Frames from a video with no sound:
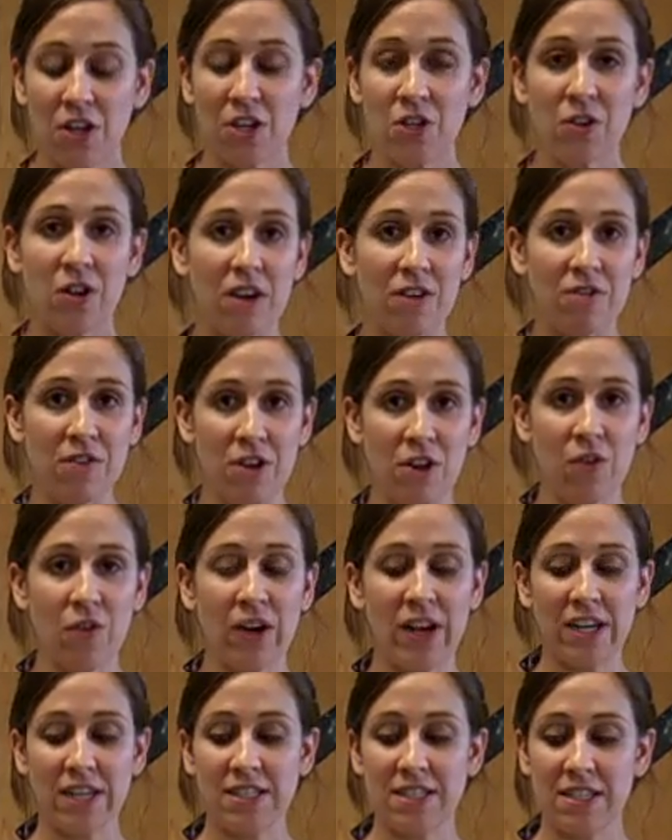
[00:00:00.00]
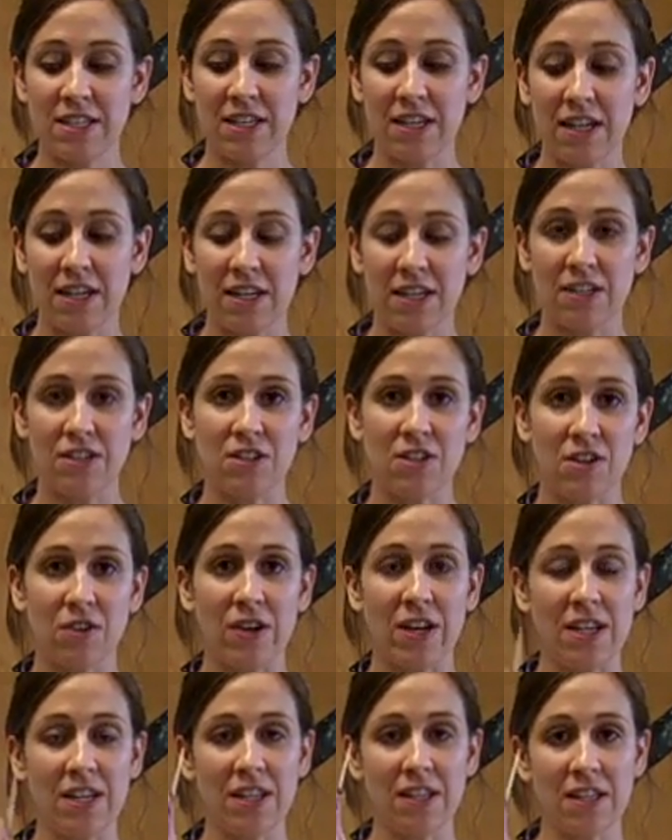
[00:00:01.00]
you have no idea, and so
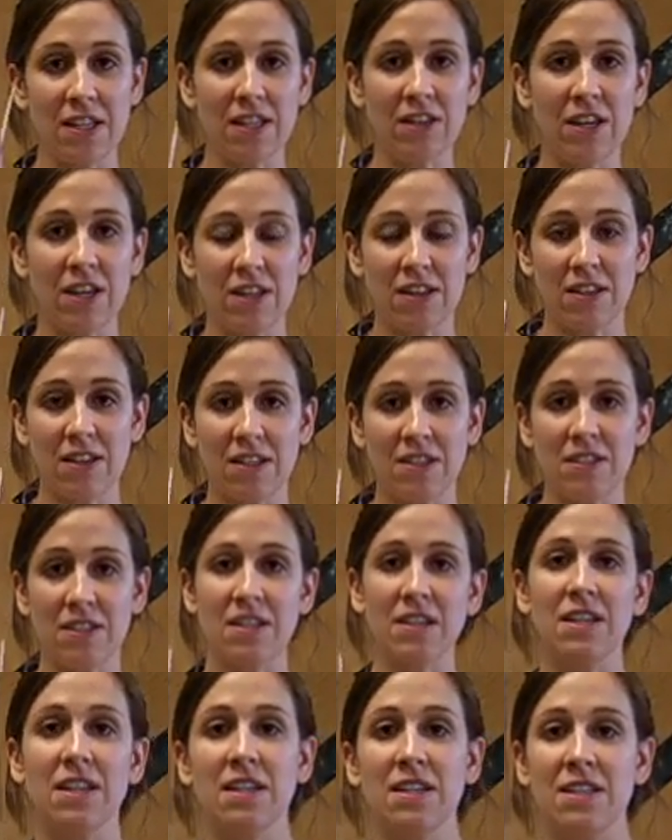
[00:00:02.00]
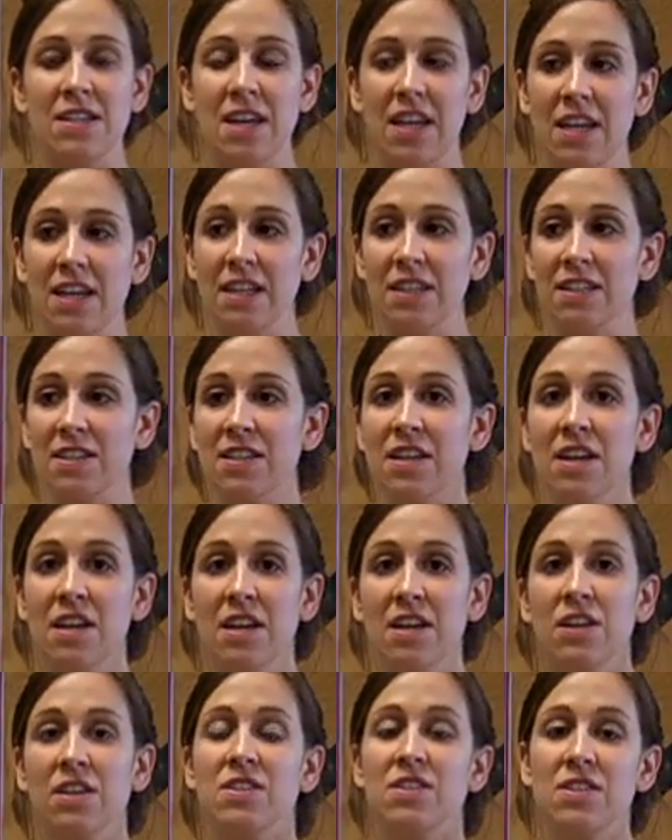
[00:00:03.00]
anything like this that contains
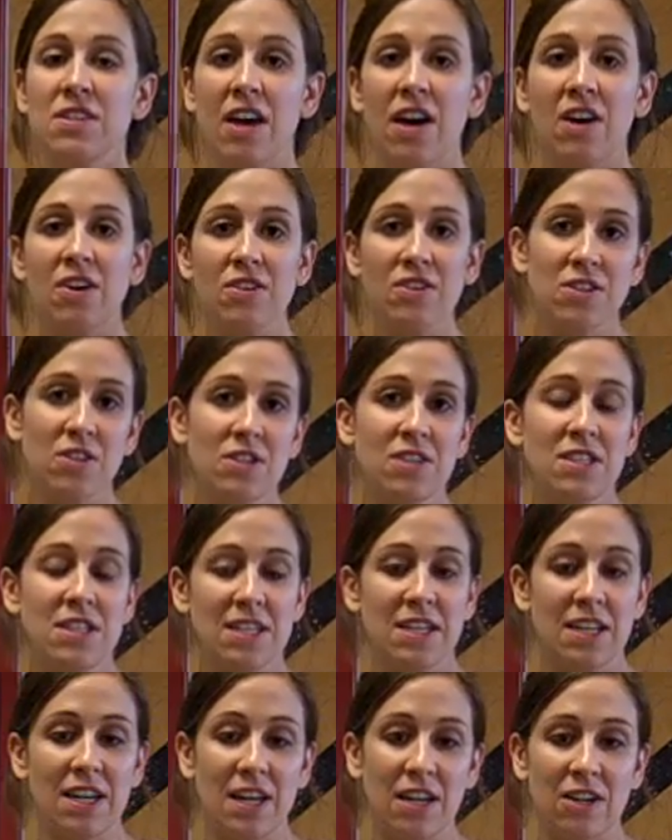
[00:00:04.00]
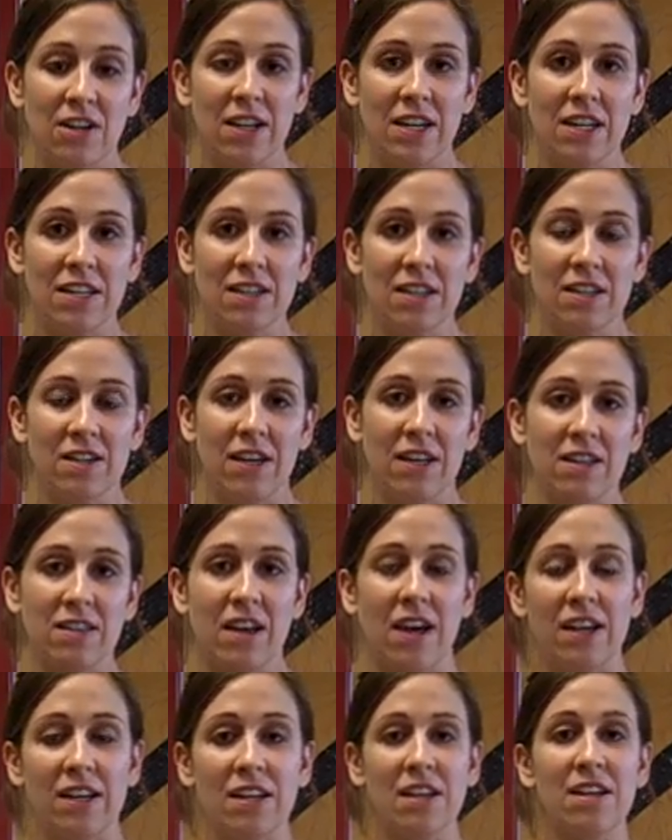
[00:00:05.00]
cells or DNA or anything like
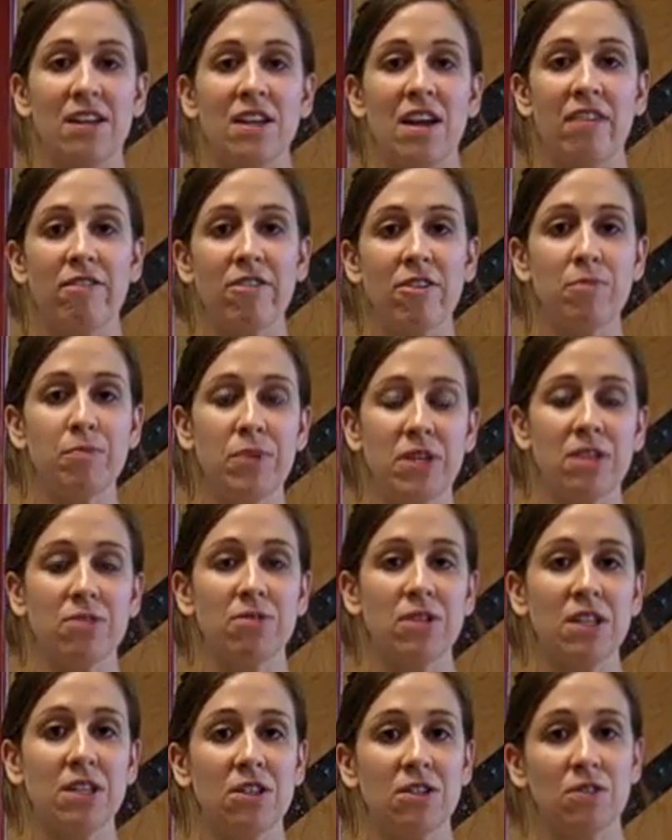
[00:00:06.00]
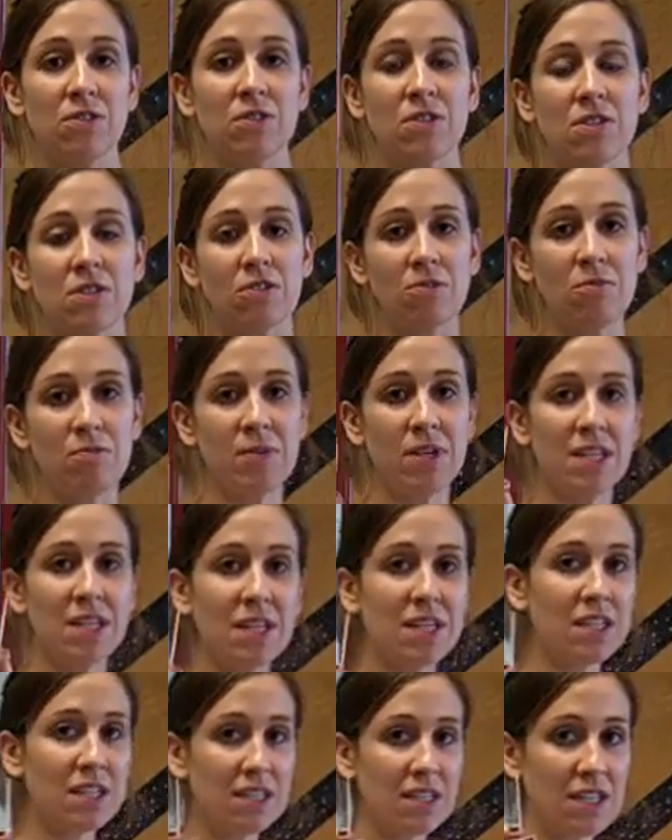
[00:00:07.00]
that can never be reused. So
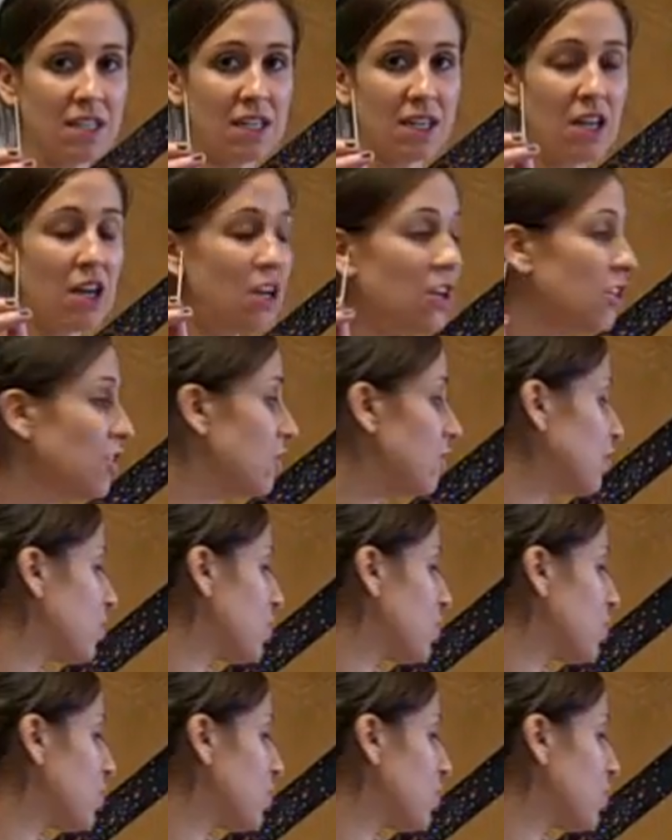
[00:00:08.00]
immediately you